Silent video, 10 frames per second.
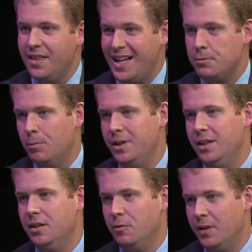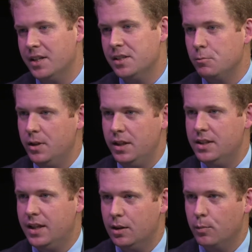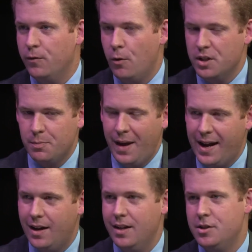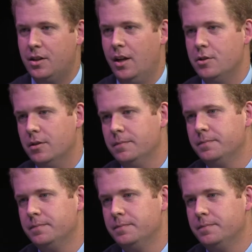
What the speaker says: That's what we need to fix, is we need to get the focus back on education.